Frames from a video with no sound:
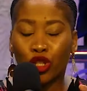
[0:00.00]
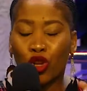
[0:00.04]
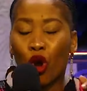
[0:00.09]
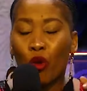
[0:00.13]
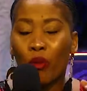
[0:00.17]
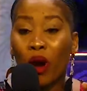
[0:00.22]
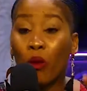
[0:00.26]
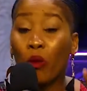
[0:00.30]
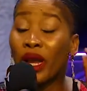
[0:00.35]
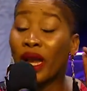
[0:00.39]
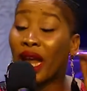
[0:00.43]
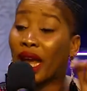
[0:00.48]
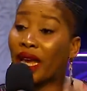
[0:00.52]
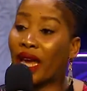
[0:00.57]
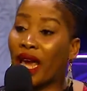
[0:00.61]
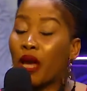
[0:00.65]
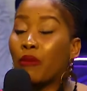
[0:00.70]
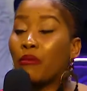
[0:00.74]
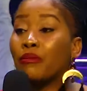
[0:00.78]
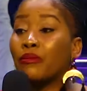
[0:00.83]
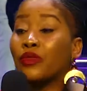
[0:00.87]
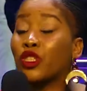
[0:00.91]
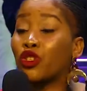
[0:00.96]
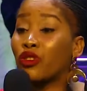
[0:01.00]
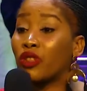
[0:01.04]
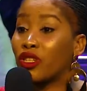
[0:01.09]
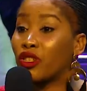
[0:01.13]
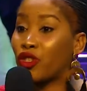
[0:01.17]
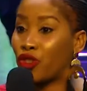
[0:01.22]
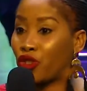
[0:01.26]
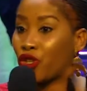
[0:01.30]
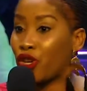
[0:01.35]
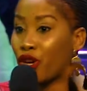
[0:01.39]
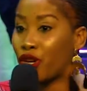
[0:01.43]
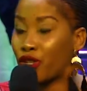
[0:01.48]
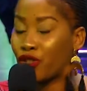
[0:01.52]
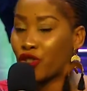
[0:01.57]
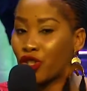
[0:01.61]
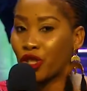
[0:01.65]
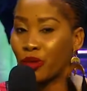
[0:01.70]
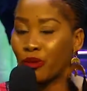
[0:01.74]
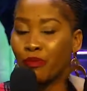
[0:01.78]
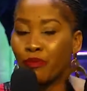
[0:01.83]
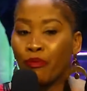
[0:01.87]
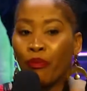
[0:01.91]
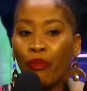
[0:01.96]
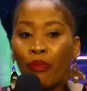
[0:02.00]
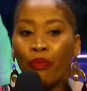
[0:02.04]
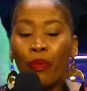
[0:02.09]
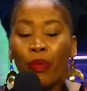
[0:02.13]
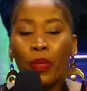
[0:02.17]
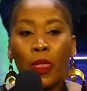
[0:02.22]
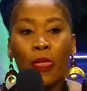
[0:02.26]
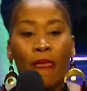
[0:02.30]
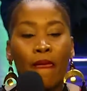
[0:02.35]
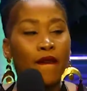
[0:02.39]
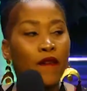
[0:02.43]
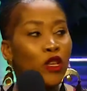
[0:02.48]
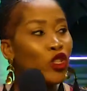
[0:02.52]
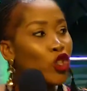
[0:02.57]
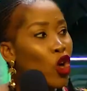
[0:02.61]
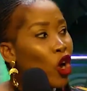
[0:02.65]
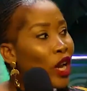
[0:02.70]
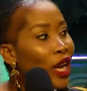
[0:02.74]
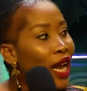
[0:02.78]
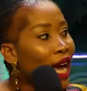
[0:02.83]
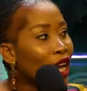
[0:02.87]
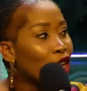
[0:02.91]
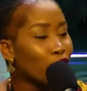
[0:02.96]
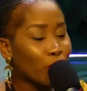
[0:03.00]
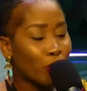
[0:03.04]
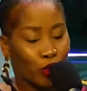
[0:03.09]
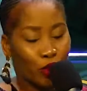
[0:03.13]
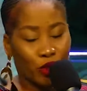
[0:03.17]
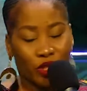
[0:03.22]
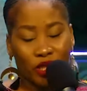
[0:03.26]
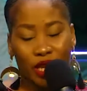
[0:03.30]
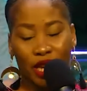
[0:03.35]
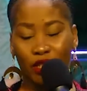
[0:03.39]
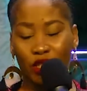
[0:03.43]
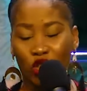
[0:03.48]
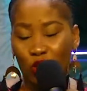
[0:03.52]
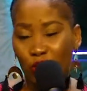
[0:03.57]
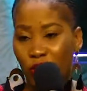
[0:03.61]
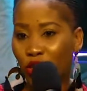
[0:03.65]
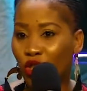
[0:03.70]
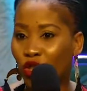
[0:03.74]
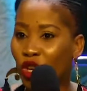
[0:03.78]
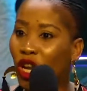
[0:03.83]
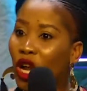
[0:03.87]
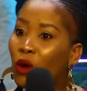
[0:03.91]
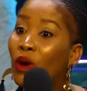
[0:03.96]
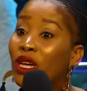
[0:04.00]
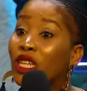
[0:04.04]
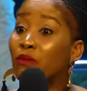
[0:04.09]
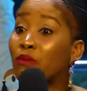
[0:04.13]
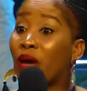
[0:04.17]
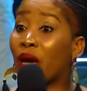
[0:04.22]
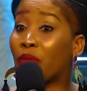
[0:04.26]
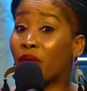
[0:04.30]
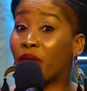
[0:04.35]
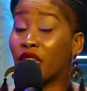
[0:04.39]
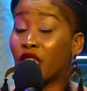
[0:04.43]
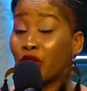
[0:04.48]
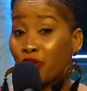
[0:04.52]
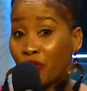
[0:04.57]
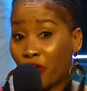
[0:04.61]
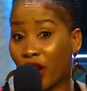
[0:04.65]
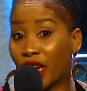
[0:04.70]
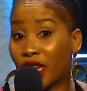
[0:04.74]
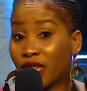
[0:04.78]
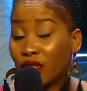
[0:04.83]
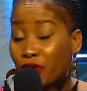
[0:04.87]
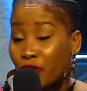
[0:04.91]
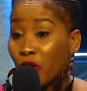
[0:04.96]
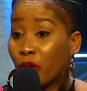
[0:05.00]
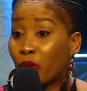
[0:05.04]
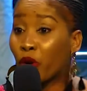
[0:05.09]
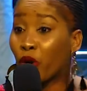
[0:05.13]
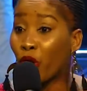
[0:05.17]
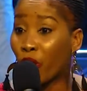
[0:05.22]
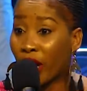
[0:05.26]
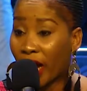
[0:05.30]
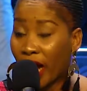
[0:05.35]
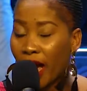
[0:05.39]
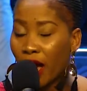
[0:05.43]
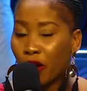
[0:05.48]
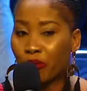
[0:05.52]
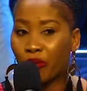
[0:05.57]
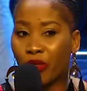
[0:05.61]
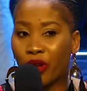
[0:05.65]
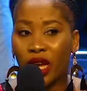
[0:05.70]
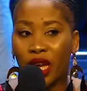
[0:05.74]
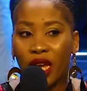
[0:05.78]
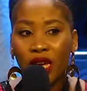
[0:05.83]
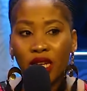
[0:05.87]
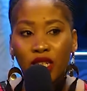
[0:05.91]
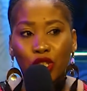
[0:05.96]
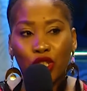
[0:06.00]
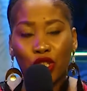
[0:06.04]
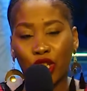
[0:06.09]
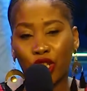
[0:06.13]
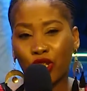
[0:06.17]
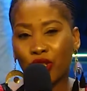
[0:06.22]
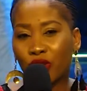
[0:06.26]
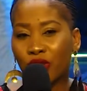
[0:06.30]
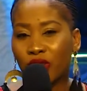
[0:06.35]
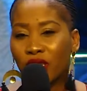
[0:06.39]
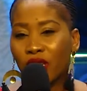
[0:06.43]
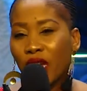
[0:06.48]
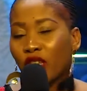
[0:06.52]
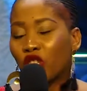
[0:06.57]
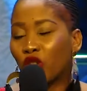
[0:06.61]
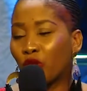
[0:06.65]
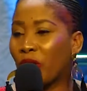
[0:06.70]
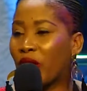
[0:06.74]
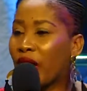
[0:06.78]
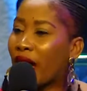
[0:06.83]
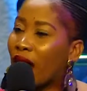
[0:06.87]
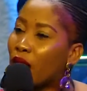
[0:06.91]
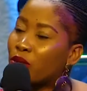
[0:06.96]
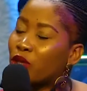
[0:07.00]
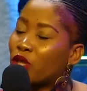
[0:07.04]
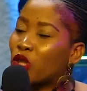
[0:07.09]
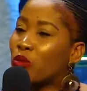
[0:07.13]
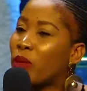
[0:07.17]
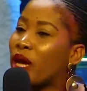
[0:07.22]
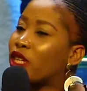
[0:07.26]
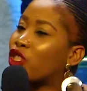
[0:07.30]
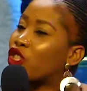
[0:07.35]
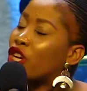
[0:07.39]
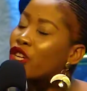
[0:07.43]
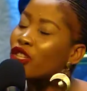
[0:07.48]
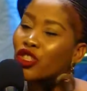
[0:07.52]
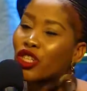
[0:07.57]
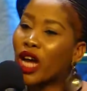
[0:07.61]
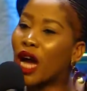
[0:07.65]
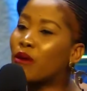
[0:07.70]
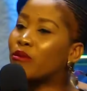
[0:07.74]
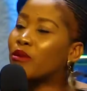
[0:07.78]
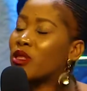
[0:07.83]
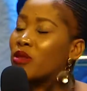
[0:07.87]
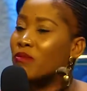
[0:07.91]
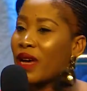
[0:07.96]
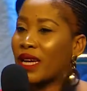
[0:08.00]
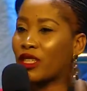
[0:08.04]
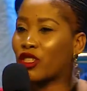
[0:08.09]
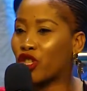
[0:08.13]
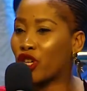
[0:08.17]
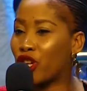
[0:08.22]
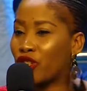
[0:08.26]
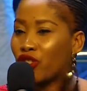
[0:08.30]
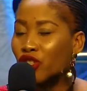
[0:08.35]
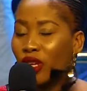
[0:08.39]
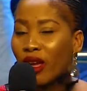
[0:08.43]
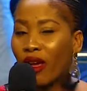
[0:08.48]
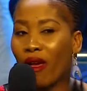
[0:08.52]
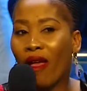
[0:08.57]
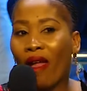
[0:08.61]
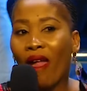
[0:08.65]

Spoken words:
October when I came to this church, Zola used to say to me, Zola was my best friend from growing up. She used to say to me, come to my church, come to my church.